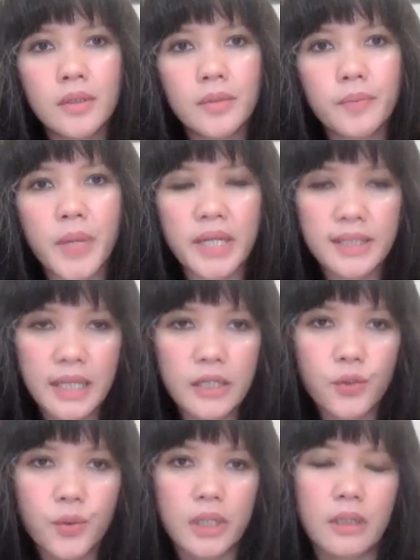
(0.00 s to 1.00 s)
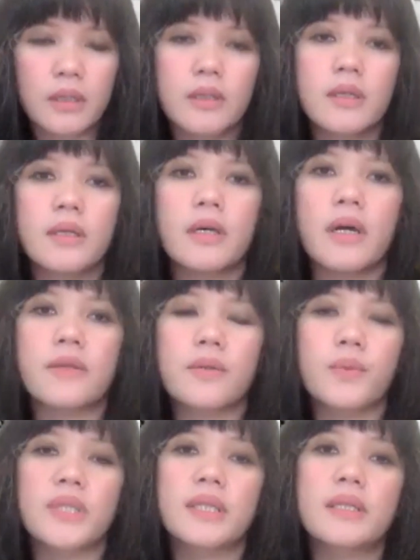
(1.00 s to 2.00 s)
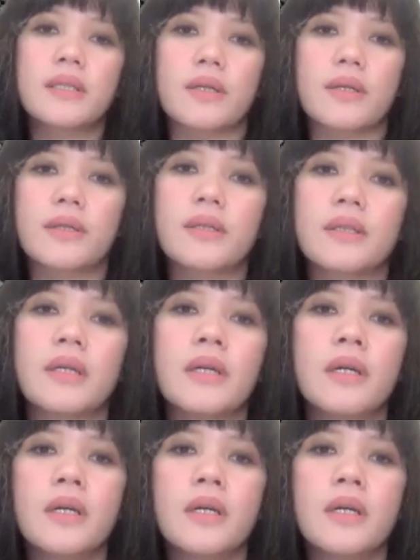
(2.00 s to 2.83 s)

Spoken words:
By centering other resistors,